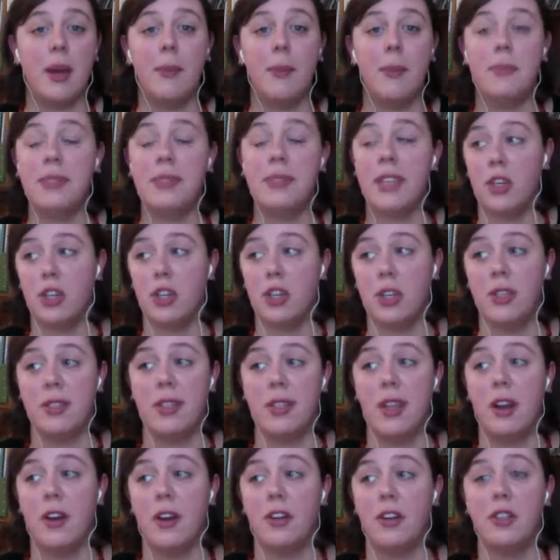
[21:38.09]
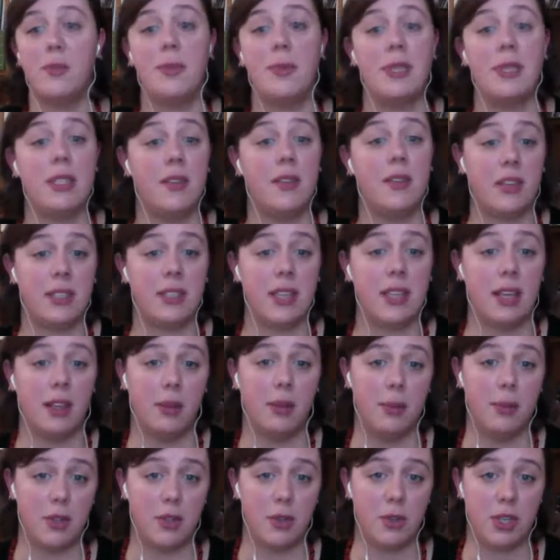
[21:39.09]
sessions that are specific to
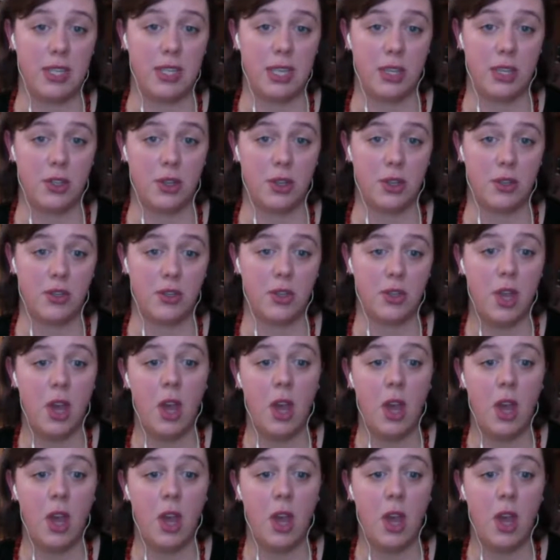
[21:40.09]
elementary teachers